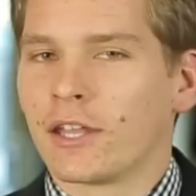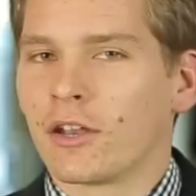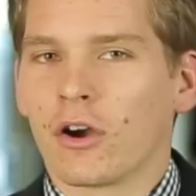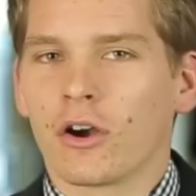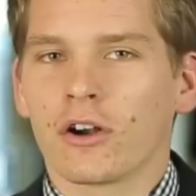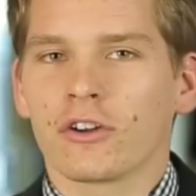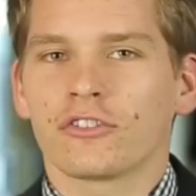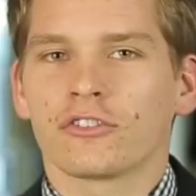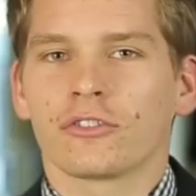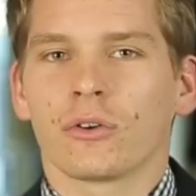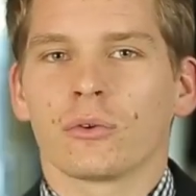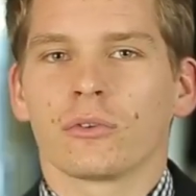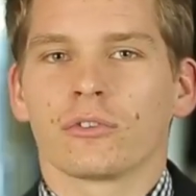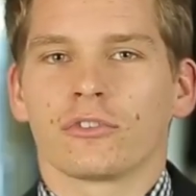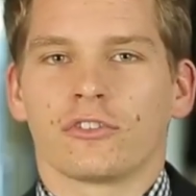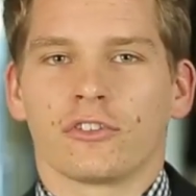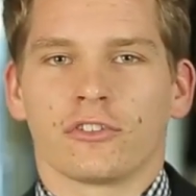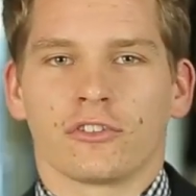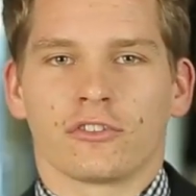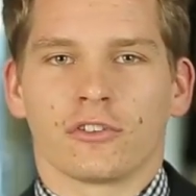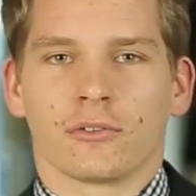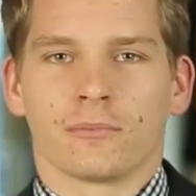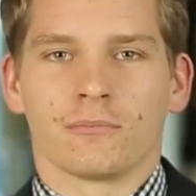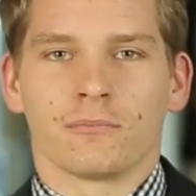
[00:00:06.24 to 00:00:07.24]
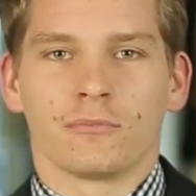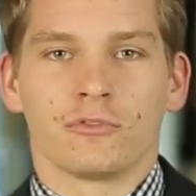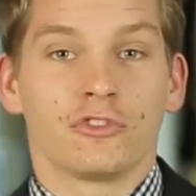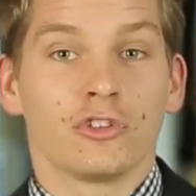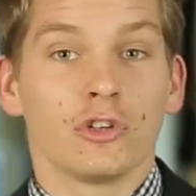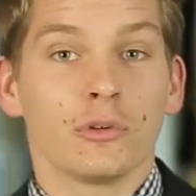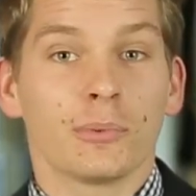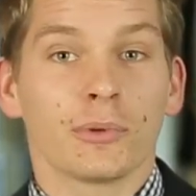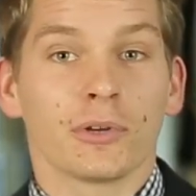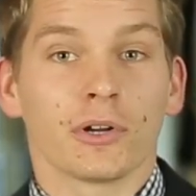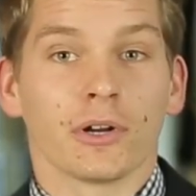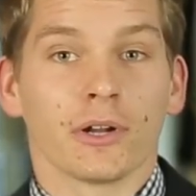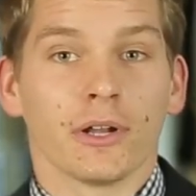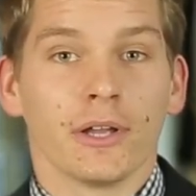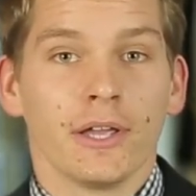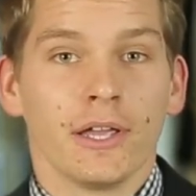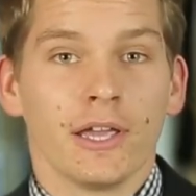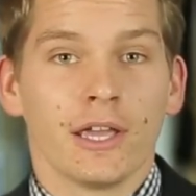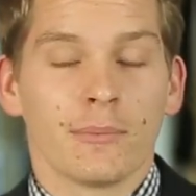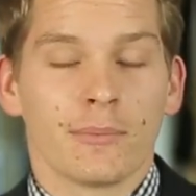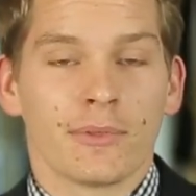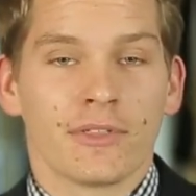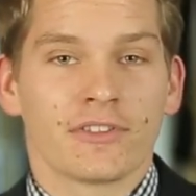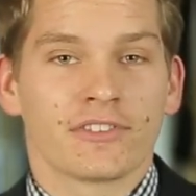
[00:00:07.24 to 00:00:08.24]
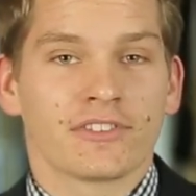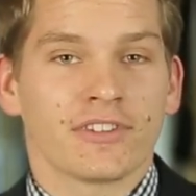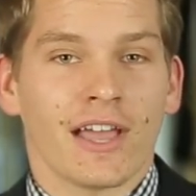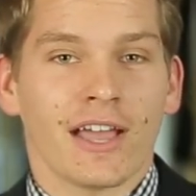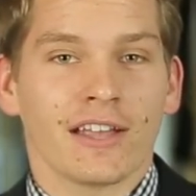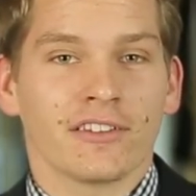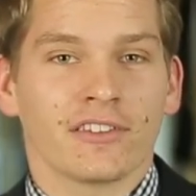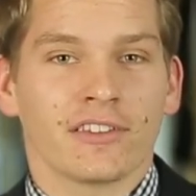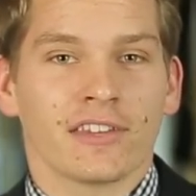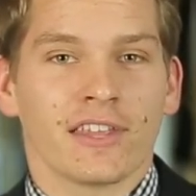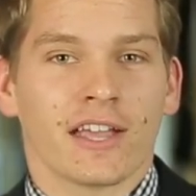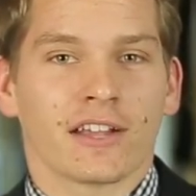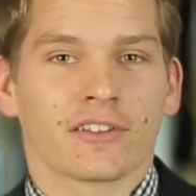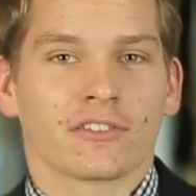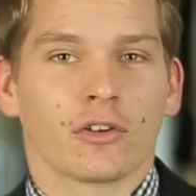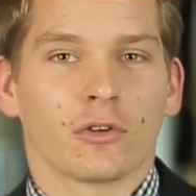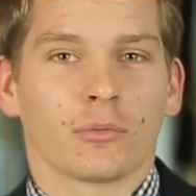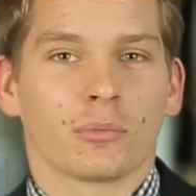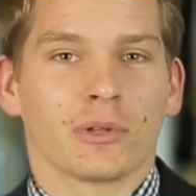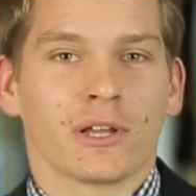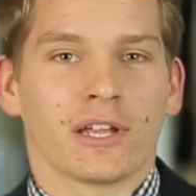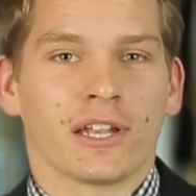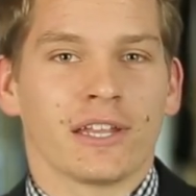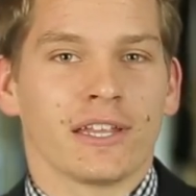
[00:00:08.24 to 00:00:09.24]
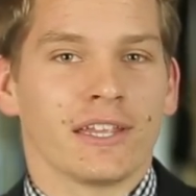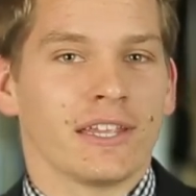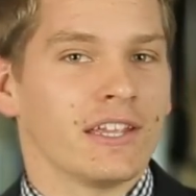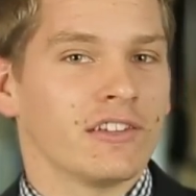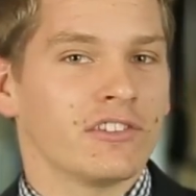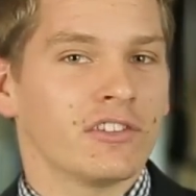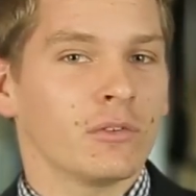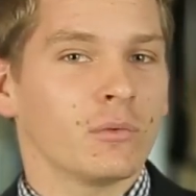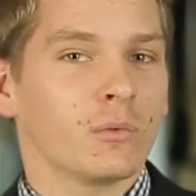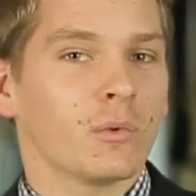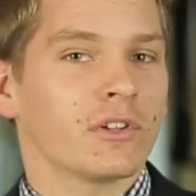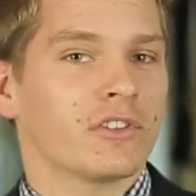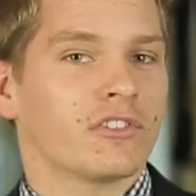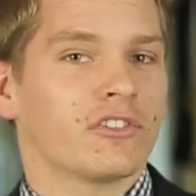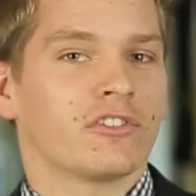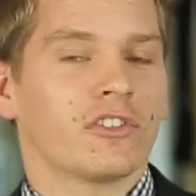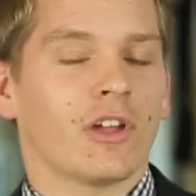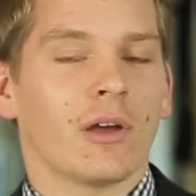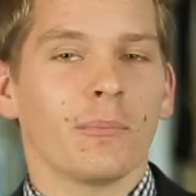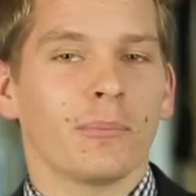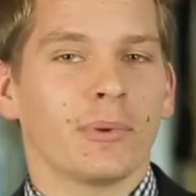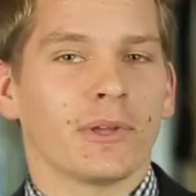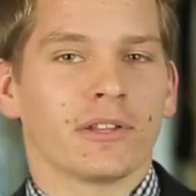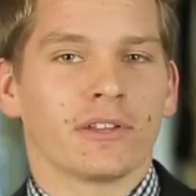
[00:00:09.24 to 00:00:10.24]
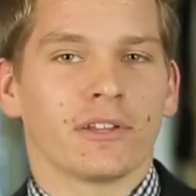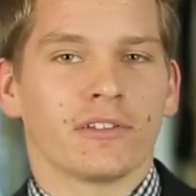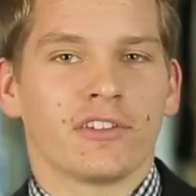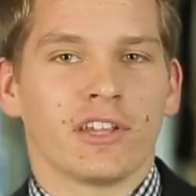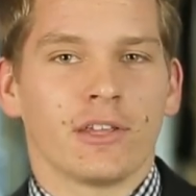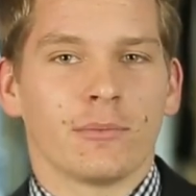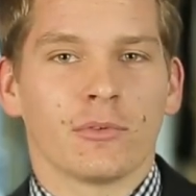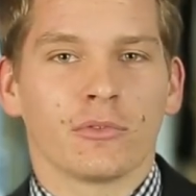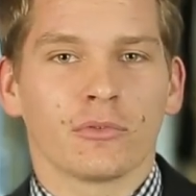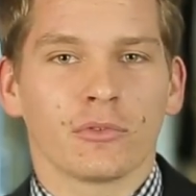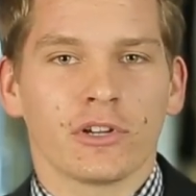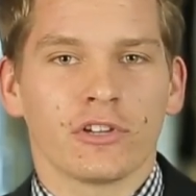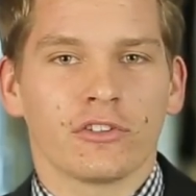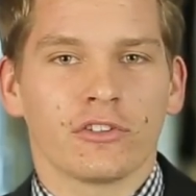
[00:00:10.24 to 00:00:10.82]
in our solar system, Jupiter. But the size of the exoplanet isn't what's stumping the team of